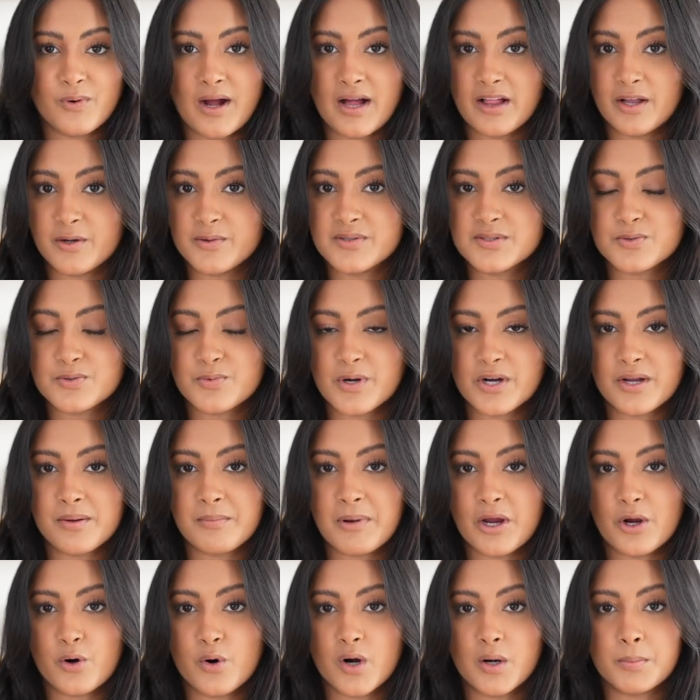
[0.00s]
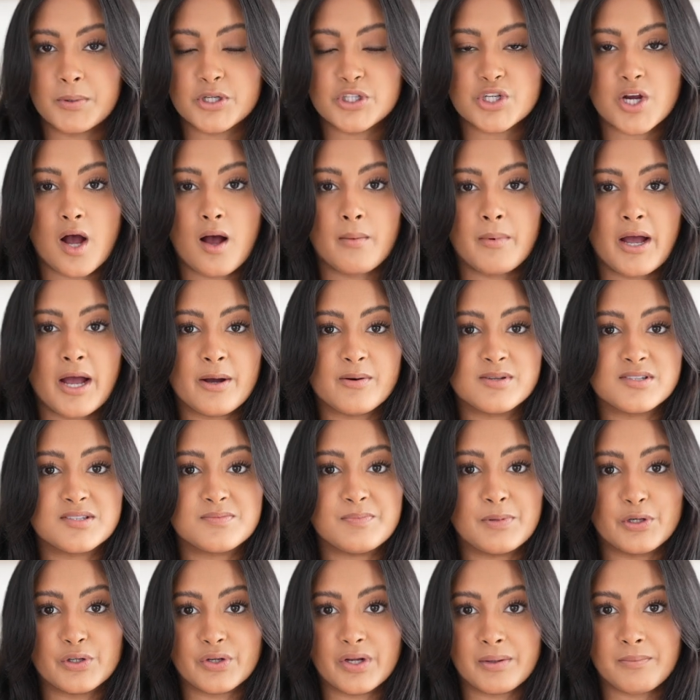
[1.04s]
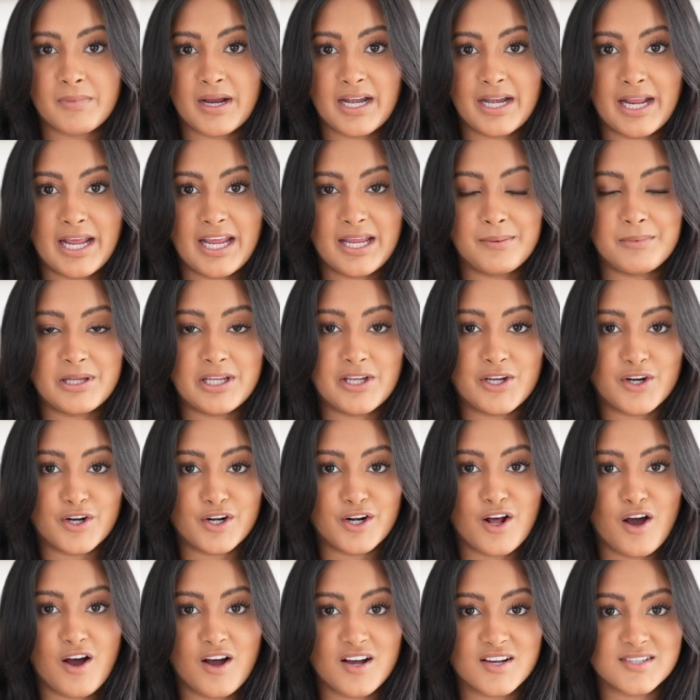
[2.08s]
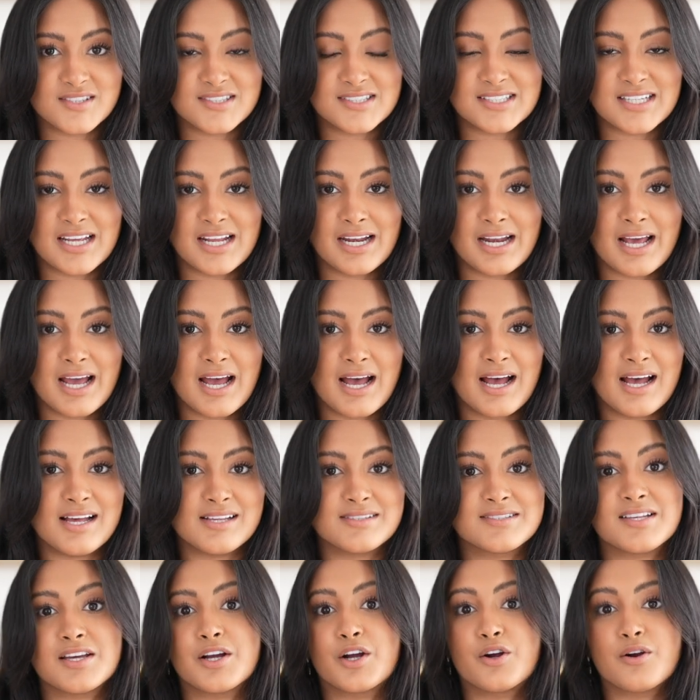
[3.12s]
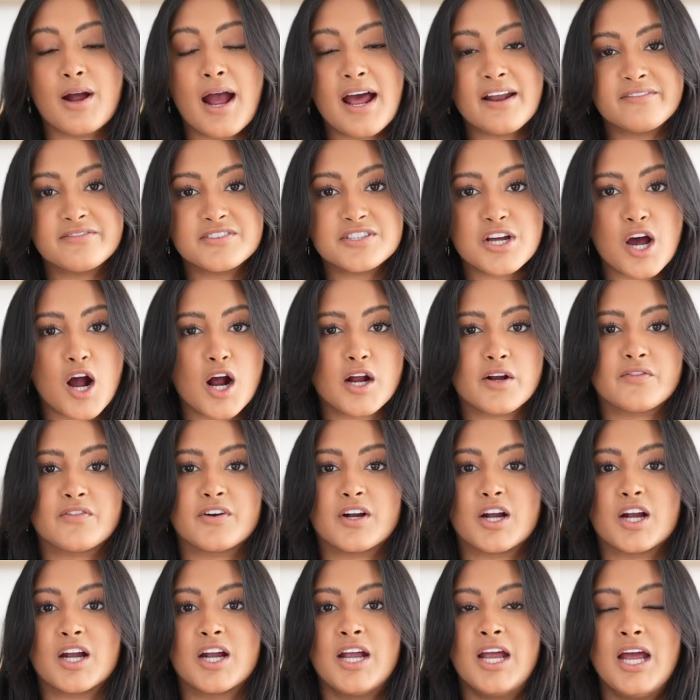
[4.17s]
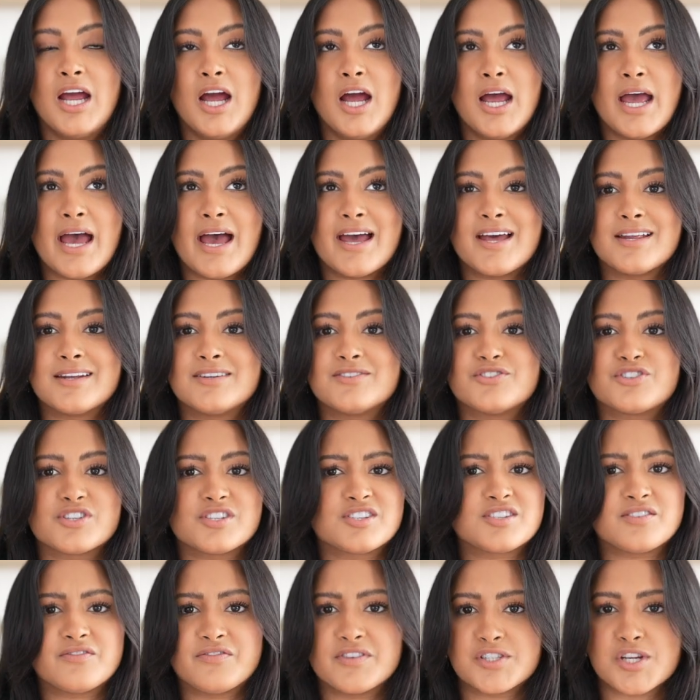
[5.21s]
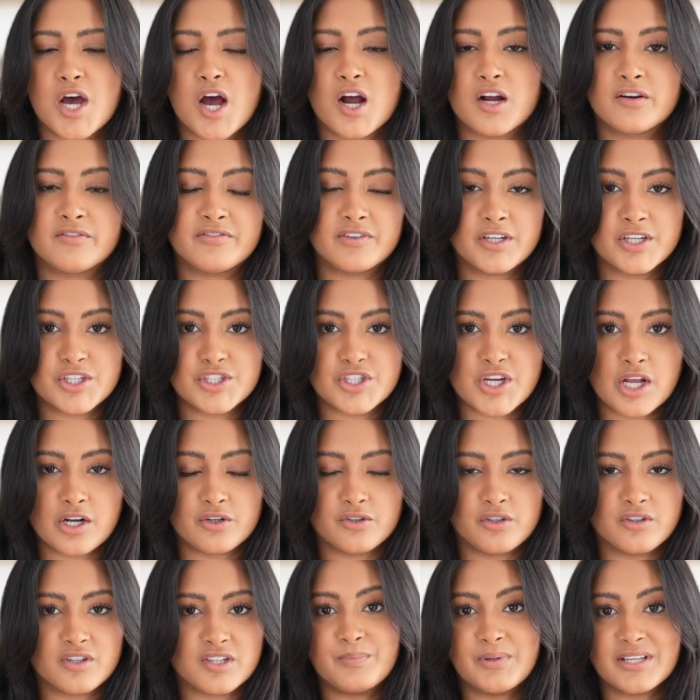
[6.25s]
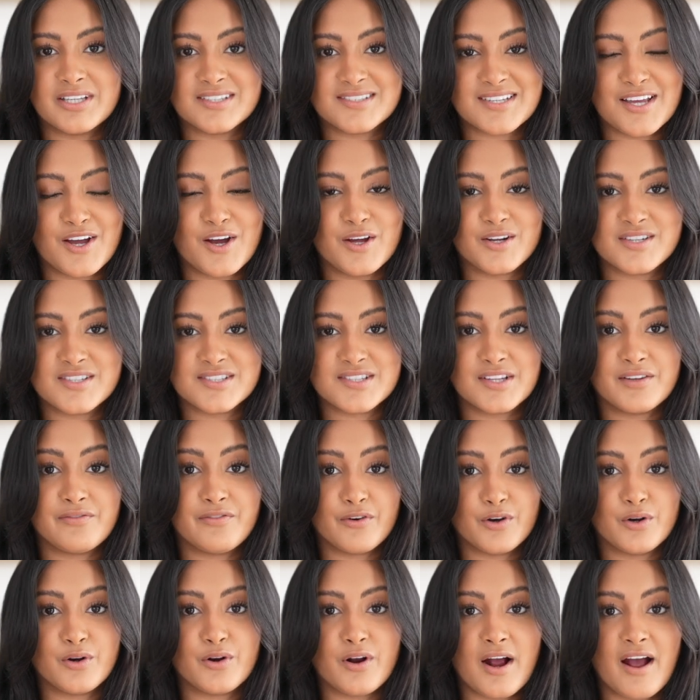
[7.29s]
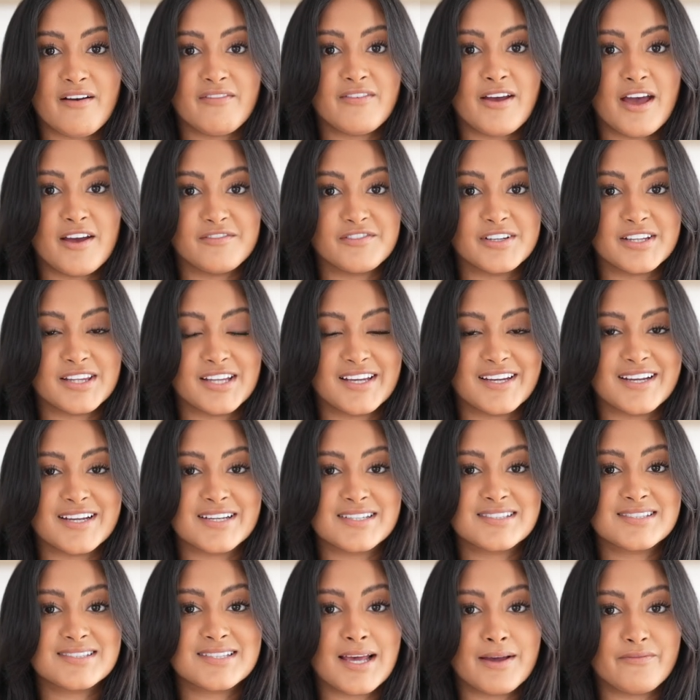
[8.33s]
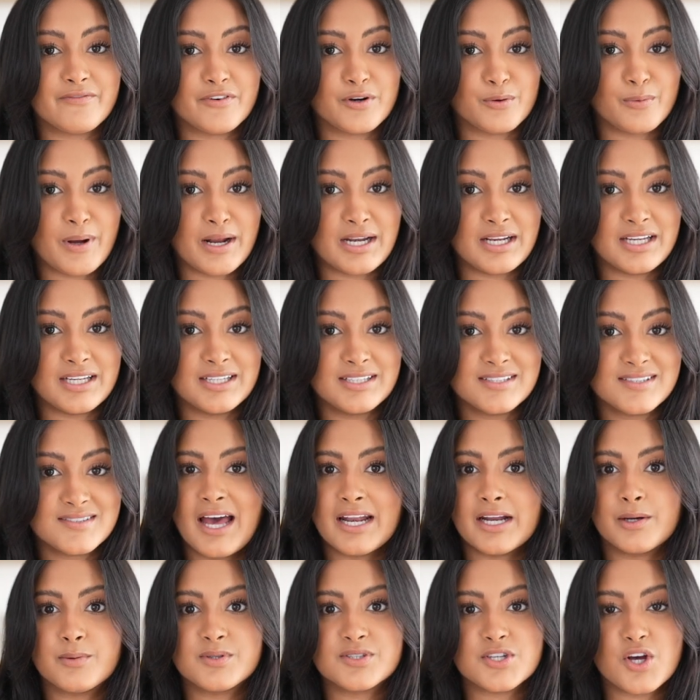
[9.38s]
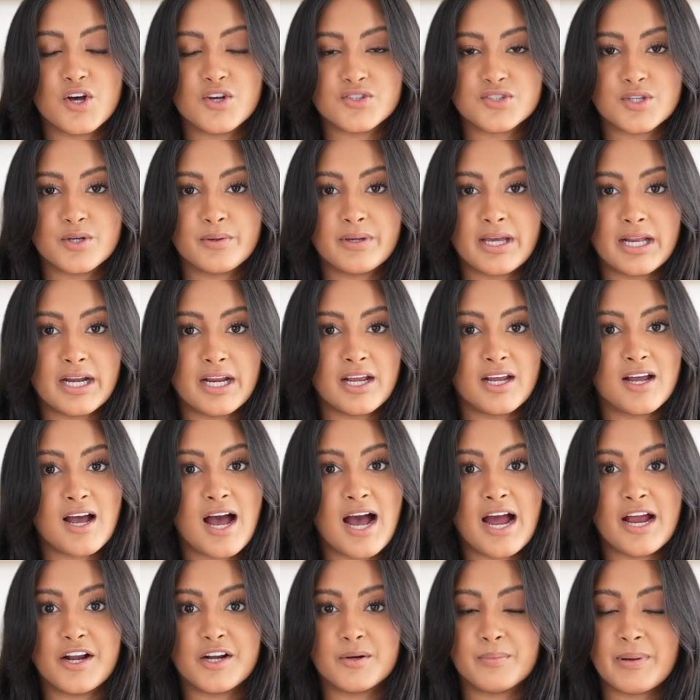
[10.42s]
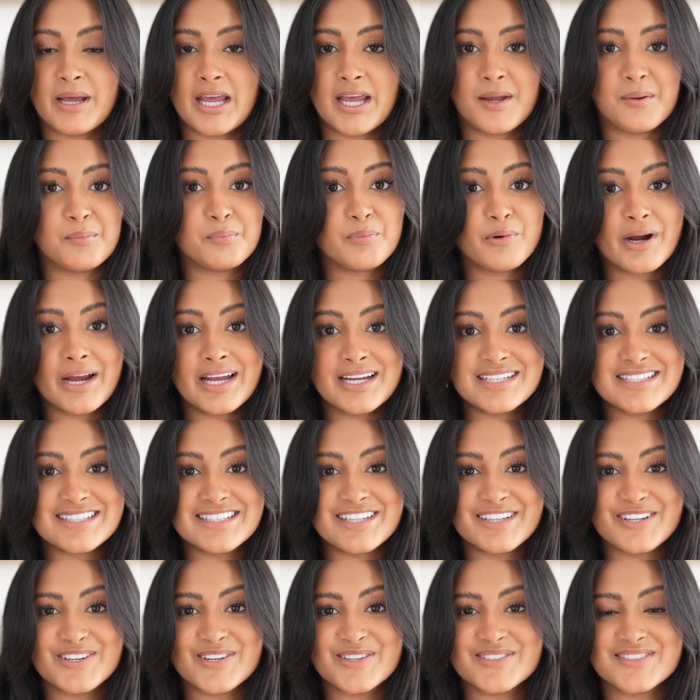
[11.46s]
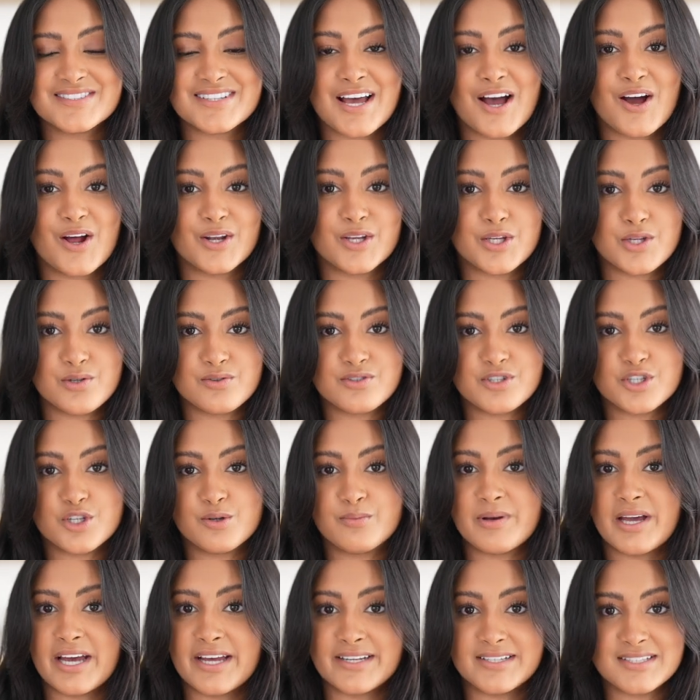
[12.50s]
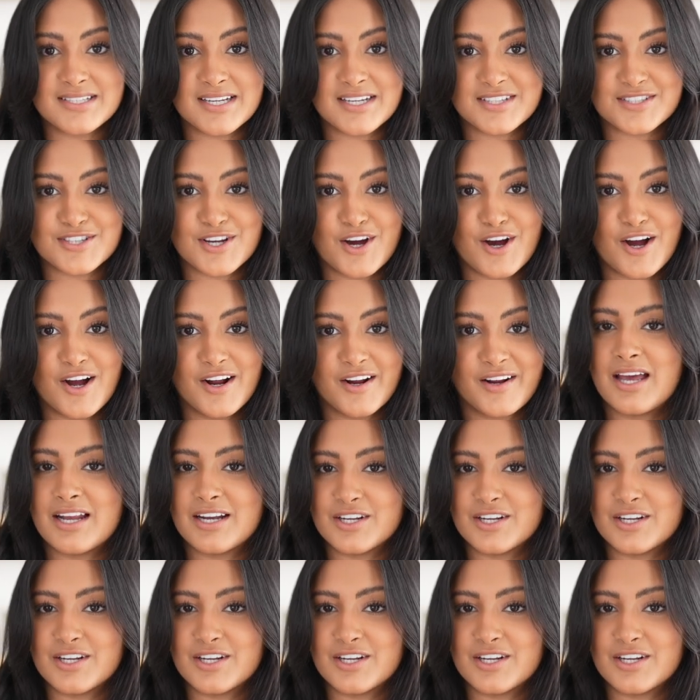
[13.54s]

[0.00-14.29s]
While I was working my corporate job, I was building my name here in Austin as a grad photographer and just a photographer in general, because I honestly photograph everything except for weddings. And I was also getting higher paying brand deals on YouTube and TikTok.